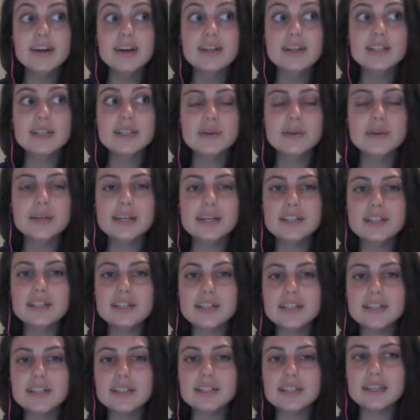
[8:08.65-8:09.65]
So it
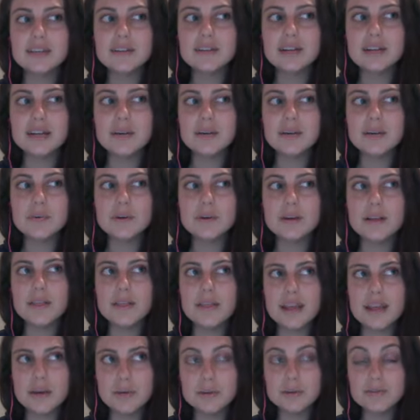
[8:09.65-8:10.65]
just, It,
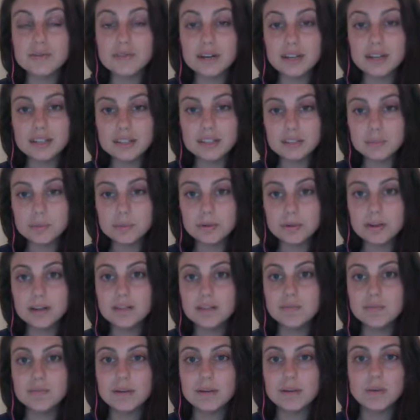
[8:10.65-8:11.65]
they were very
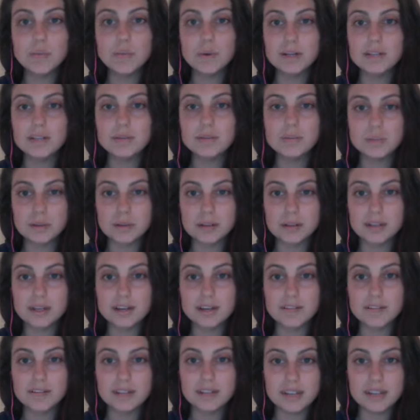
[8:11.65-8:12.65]
supportive, but it wasn't
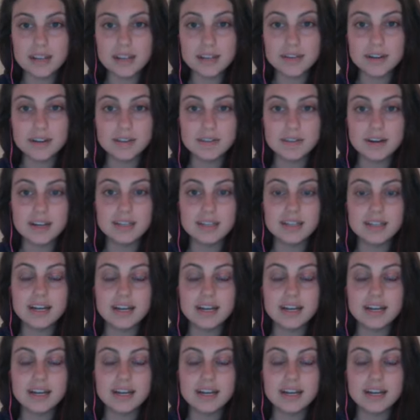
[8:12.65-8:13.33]
working for either of us.